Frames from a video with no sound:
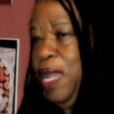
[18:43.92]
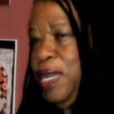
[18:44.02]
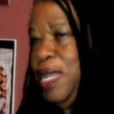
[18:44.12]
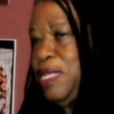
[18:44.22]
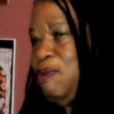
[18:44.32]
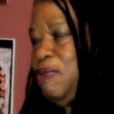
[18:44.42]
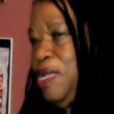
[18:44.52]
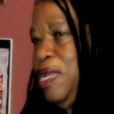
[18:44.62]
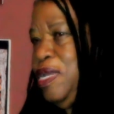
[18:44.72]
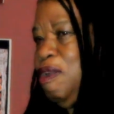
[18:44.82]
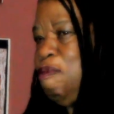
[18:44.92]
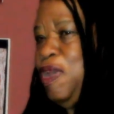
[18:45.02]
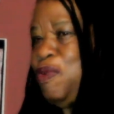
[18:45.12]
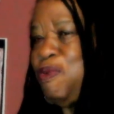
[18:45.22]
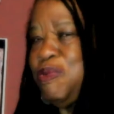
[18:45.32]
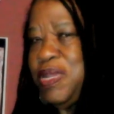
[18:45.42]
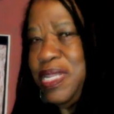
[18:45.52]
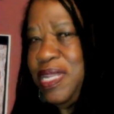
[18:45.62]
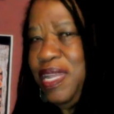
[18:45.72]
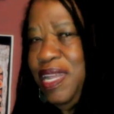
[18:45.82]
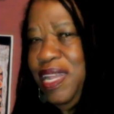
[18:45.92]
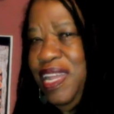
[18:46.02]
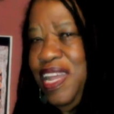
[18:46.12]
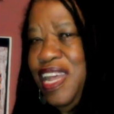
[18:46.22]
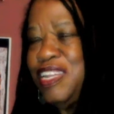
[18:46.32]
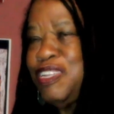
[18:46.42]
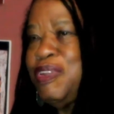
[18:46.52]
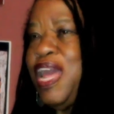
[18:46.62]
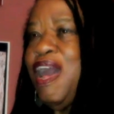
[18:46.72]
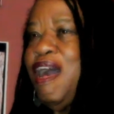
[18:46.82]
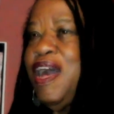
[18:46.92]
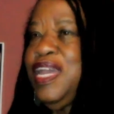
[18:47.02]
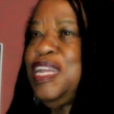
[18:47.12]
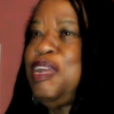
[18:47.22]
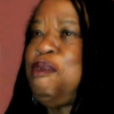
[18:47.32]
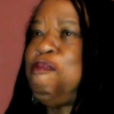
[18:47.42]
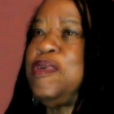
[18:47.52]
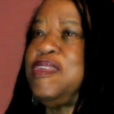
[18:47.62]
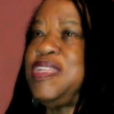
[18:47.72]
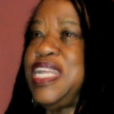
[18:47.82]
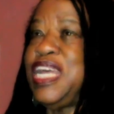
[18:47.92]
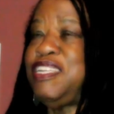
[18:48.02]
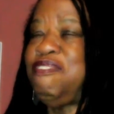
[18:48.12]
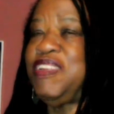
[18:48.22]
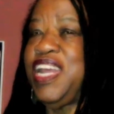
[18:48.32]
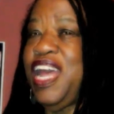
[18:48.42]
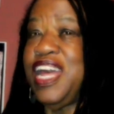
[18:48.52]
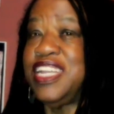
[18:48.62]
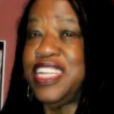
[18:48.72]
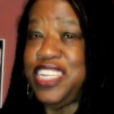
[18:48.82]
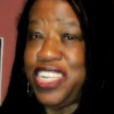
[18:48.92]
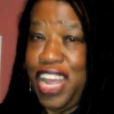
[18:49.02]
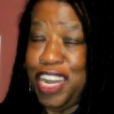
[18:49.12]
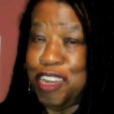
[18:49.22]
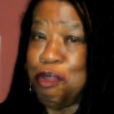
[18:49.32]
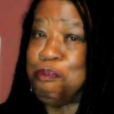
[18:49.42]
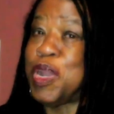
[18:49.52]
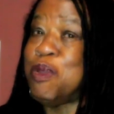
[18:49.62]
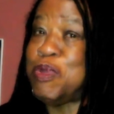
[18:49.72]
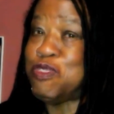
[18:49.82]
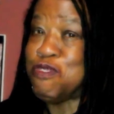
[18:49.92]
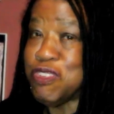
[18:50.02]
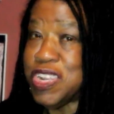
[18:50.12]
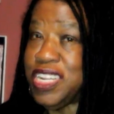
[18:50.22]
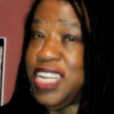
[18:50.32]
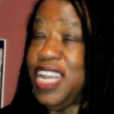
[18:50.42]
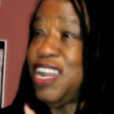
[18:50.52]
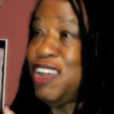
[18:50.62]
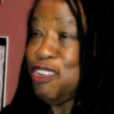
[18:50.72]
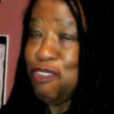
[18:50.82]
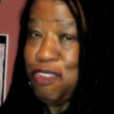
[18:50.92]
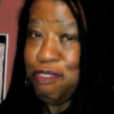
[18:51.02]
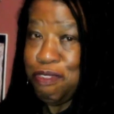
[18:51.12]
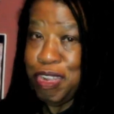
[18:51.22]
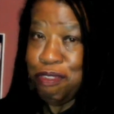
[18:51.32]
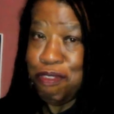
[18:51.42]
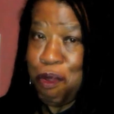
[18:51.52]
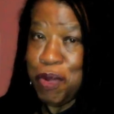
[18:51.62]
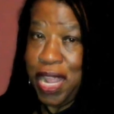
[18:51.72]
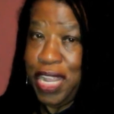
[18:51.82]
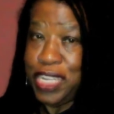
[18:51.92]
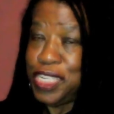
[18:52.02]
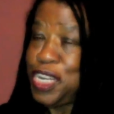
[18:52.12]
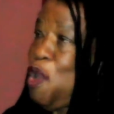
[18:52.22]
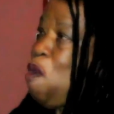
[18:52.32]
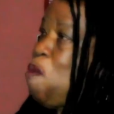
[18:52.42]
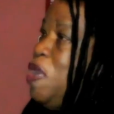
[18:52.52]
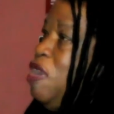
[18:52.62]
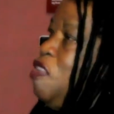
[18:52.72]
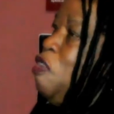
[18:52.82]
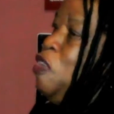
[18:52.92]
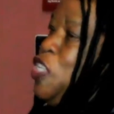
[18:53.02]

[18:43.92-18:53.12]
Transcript: they said, look at young man, who is he? So they hired him ostensibly as a janitor, but he was really an Underground Railroad agent. Wow. Uh-huh. Whenever those